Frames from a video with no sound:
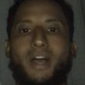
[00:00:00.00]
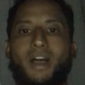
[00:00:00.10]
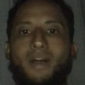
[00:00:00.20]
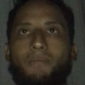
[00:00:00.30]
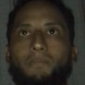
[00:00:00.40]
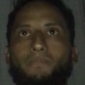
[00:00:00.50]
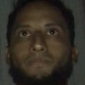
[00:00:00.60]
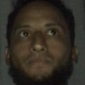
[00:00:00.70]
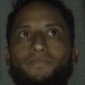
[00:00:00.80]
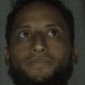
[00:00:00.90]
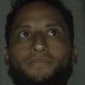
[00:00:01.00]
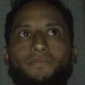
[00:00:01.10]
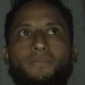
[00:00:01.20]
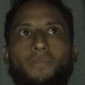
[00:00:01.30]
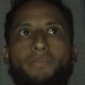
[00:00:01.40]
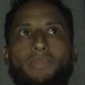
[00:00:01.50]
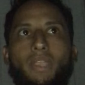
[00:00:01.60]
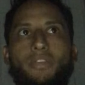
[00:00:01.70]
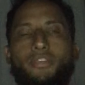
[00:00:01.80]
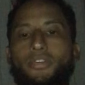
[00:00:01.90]
um,
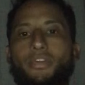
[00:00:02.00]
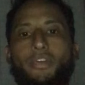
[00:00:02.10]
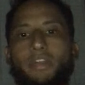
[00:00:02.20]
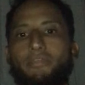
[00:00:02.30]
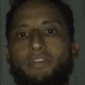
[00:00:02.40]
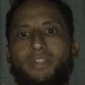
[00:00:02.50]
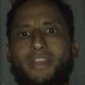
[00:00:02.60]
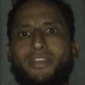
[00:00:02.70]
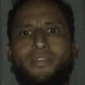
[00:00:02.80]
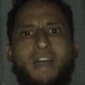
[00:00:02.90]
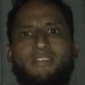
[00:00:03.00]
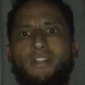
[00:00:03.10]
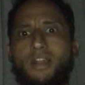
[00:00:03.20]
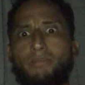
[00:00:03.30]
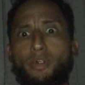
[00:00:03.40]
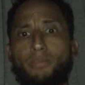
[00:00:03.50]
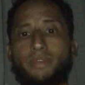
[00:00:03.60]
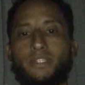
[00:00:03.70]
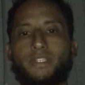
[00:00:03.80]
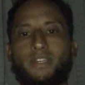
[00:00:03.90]
you're you're gonna feel like you don't have a lot of
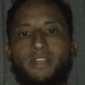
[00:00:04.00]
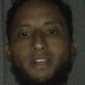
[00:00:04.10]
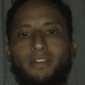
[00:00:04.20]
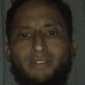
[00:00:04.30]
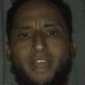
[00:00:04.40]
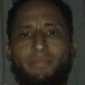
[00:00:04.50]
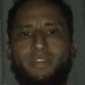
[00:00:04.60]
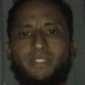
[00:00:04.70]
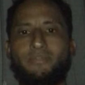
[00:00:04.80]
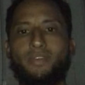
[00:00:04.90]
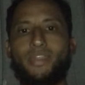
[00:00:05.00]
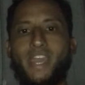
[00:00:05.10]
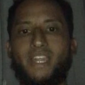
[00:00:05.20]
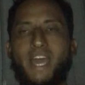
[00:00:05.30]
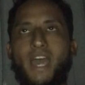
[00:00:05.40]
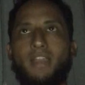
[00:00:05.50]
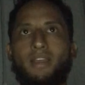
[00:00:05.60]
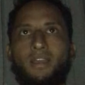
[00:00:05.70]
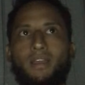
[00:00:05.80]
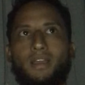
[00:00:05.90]
purpose, right? Because if you think that
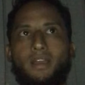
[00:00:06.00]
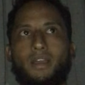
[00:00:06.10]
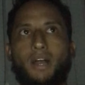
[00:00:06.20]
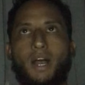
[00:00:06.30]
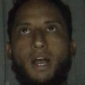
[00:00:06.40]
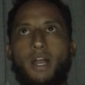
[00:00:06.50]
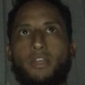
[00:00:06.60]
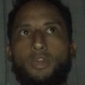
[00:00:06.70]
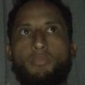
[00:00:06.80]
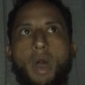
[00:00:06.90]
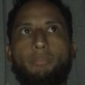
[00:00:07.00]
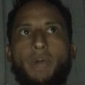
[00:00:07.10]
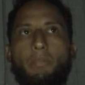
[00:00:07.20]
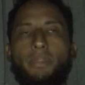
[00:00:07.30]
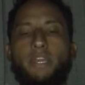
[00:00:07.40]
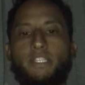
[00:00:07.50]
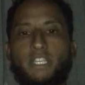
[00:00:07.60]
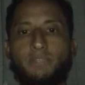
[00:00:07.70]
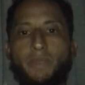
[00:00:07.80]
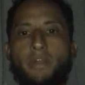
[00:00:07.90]
uh, you popped up in this
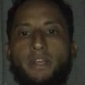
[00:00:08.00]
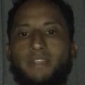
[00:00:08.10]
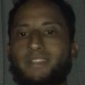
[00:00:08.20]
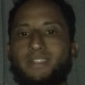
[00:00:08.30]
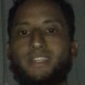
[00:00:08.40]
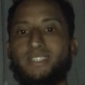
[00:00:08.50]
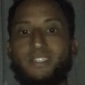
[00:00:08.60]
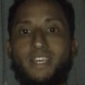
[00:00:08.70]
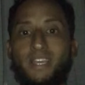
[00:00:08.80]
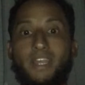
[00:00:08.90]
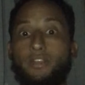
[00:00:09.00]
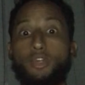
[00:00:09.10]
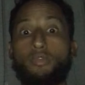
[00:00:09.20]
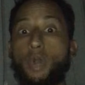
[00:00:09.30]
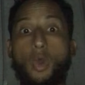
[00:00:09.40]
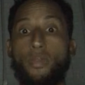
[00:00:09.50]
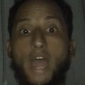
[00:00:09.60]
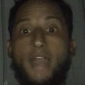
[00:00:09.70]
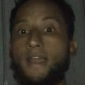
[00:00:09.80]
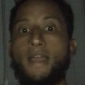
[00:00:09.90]
experience and this is it, and you know
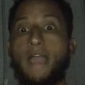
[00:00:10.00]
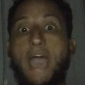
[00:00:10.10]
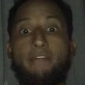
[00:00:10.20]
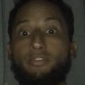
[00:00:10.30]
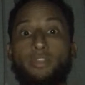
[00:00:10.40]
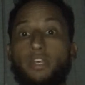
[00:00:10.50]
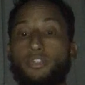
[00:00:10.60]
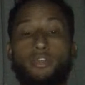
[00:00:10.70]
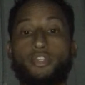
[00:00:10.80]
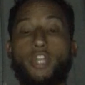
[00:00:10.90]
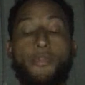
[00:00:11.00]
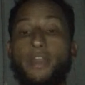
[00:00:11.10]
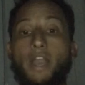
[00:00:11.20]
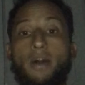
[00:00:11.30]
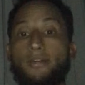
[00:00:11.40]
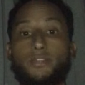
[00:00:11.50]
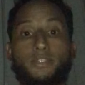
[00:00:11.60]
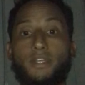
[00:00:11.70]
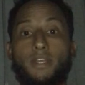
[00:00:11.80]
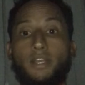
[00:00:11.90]
that after this there's nothing
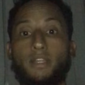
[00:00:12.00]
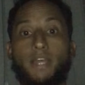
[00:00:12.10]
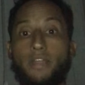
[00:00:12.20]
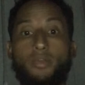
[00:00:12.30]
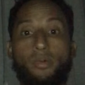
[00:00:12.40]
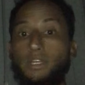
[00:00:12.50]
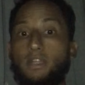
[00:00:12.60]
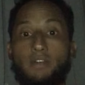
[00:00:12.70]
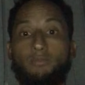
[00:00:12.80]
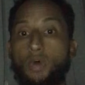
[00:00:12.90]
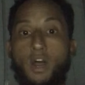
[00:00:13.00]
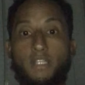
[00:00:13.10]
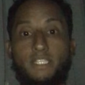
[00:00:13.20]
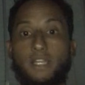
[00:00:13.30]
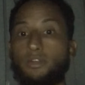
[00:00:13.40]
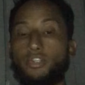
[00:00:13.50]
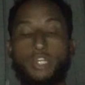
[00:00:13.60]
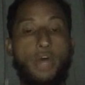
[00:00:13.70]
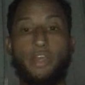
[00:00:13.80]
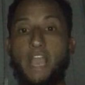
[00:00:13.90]
else, that you only live once, and there's
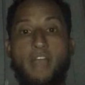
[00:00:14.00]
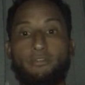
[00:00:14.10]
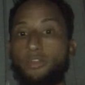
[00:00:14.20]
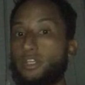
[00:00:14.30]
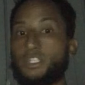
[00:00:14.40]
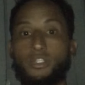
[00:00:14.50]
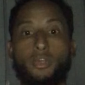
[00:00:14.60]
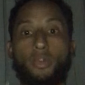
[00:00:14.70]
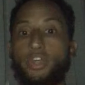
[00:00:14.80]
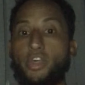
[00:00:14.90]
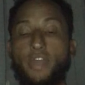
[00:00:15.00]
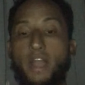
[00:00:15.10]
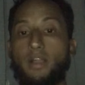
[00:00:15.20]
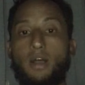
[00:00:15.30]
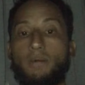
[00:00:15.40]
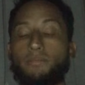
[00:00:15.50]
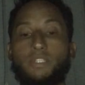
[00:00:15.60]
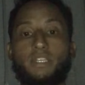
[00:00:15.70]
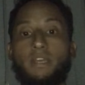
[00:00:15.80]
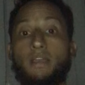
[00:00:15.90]
nothing after this is the only thing that
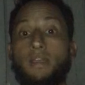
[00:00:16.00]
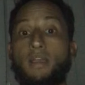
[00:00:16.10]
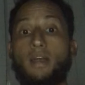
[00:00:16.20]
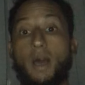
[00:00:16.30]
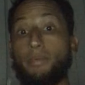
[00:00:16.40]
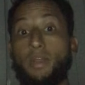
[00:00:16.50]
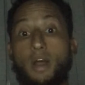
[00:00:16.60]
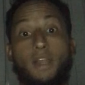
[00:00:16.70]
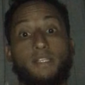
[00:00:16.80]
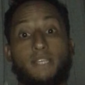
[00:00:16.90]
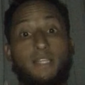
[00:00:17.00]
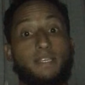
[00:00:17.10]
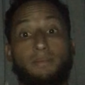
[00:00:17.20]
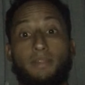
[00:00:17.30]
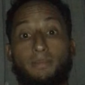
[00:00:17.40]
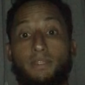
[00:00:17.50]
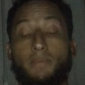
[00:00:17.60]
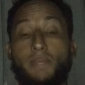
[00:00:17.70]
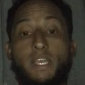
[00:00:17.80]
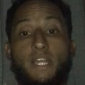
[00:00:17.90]
comes. I'll be honest, that's a to
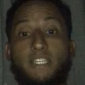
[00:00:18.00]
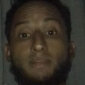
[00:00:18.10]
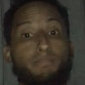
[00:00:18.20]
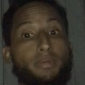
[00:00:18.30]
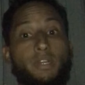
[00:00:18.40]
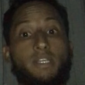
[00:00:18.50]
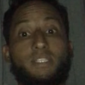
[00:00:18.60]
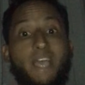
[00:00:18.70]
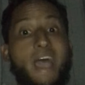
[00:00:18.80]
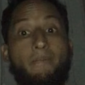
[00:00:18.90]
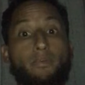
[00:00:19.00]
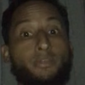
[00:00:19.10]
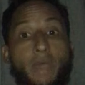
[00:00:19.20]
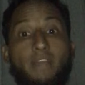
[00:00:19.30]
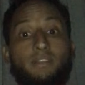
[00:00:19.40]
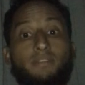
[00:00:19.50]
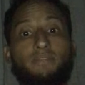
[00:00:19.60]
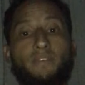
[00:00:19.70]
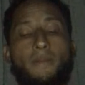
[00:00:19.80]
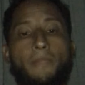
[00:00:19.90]
me that's a pretty sad
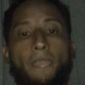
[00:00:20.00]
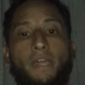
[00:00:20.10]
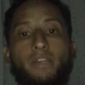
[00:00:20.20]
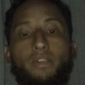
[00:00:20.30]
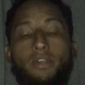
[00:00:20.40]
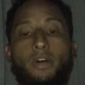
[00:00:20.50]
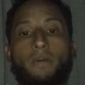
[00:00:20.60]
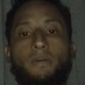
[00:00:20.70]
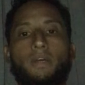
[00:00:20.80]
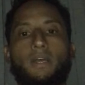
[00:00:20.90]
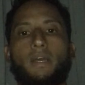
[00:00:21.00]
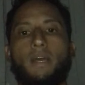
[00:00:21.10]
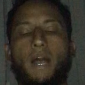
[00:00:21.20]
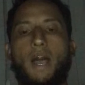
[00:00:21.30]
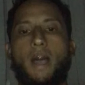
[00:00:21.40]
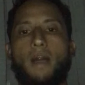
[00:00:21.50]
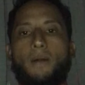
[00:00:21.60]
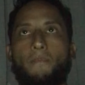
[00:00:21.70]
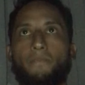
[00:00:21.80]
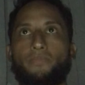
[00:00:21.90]
perspective, you know.
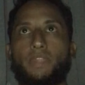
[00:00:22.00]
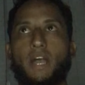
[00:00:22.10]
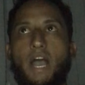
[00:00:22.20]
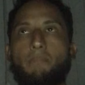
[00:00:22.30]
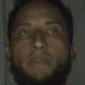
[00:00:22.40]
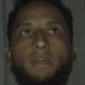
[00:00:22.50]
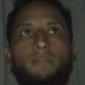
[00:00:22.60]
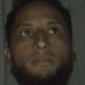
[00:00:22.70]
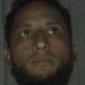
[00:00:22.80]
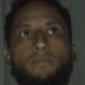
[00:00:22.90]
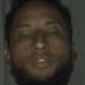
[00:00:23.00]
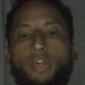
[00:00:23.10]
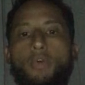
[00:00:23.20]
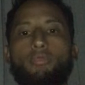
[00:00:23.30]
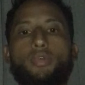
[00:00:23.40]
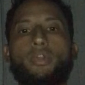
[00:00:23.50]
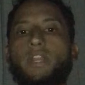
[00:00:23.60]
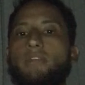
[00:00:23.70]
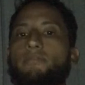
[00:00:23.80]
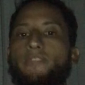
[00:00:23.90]
Um, I've been so
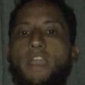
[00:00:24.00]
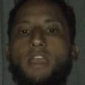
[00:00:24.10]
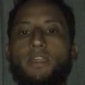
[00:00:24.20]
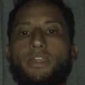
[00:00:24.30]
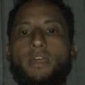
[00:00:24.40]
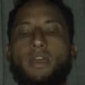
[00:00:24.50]
rooted in faith